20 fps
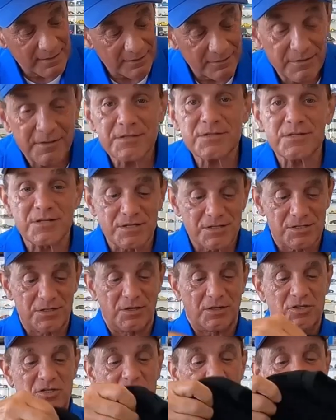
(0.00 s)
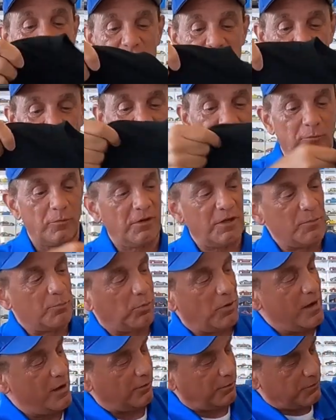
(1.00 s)
And this is an exclusive,
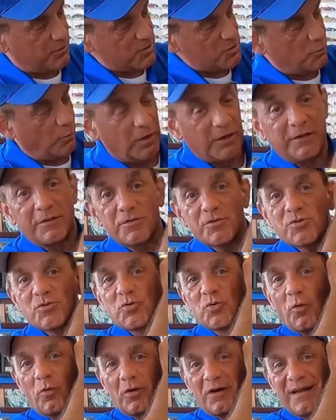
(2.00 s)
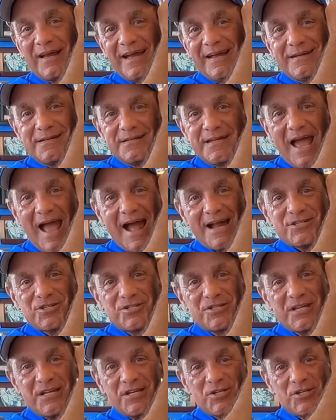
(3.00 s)
really proud of this one, Zora and Tadge